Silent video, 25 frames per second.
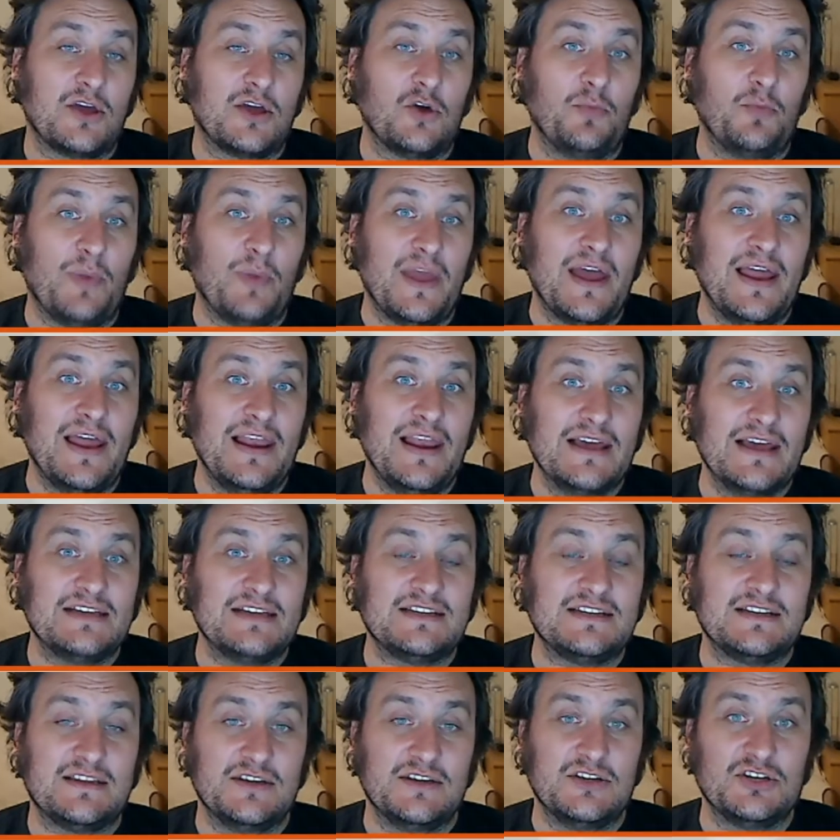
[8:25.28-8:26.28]
could be a
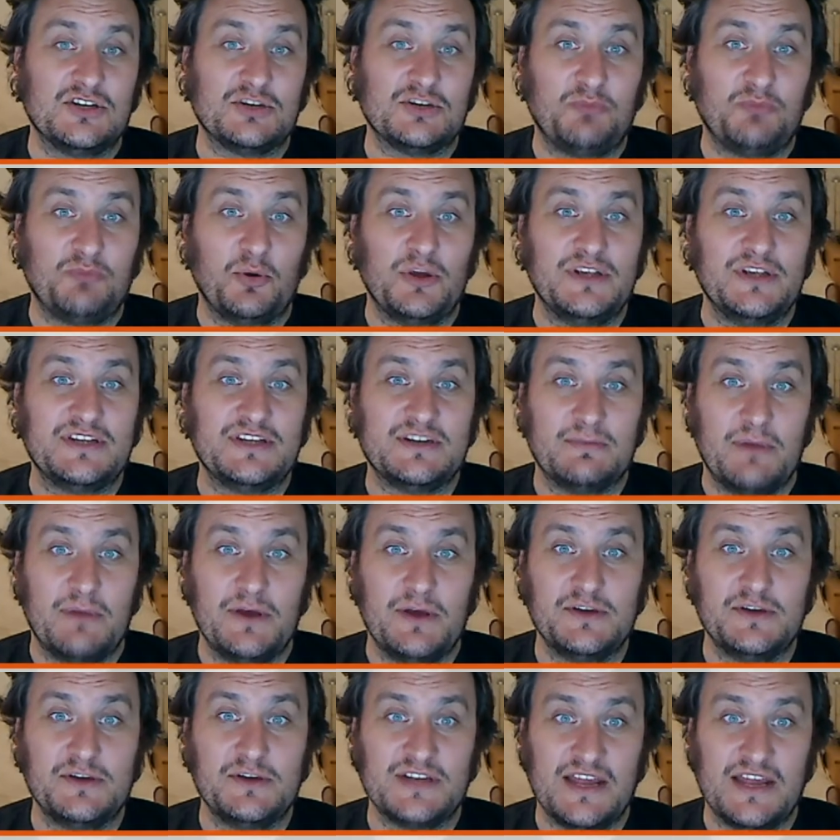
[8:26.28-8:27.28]
list that just points to
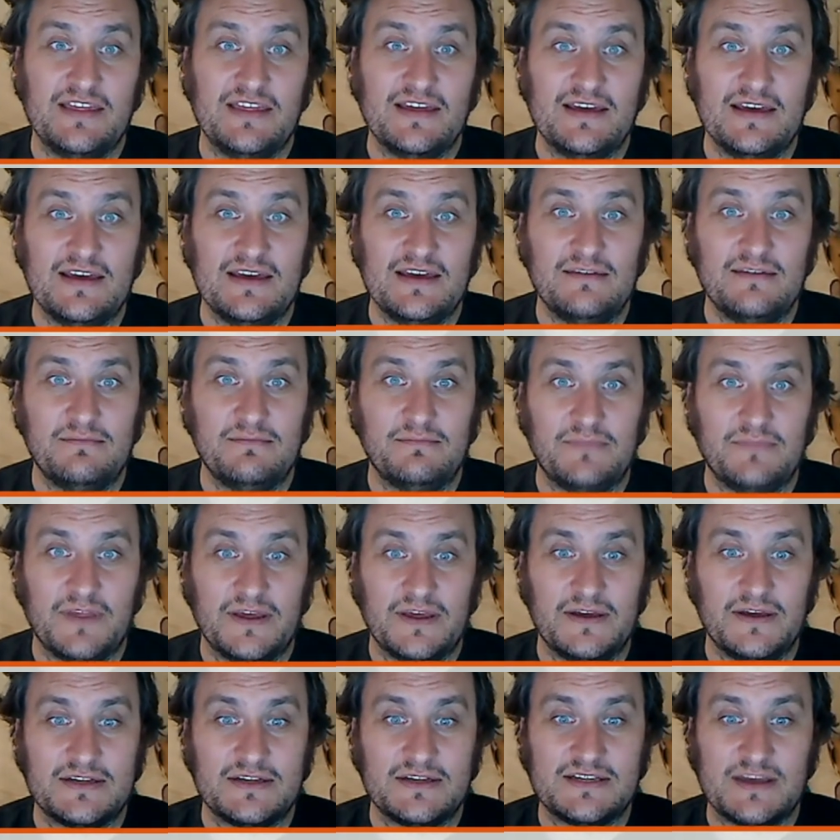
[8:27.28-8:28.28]
mostly the
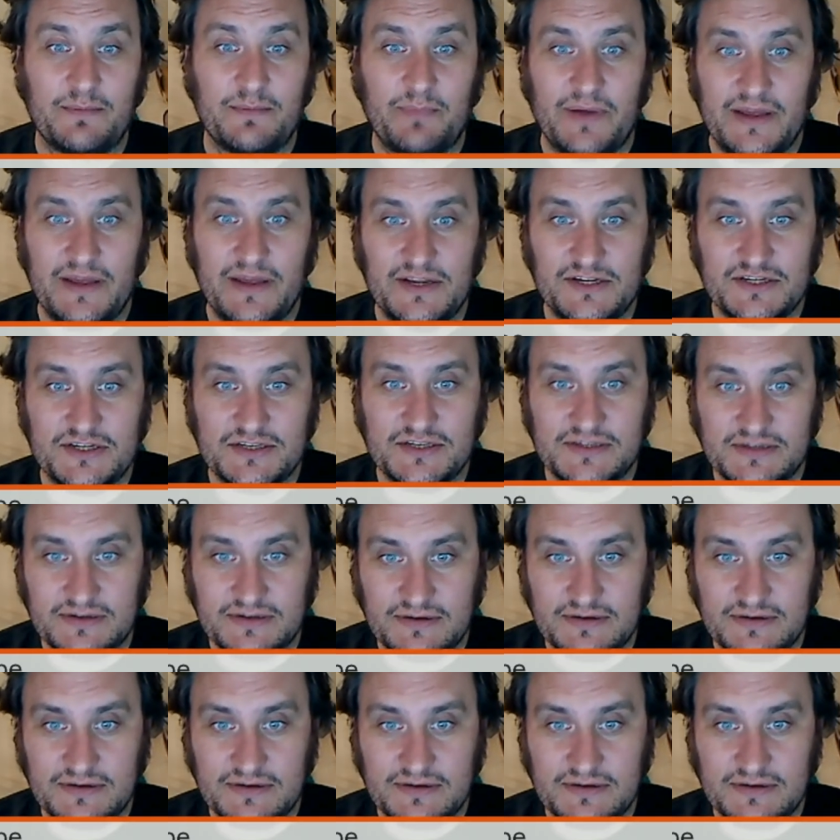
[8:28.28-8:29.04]
subpages.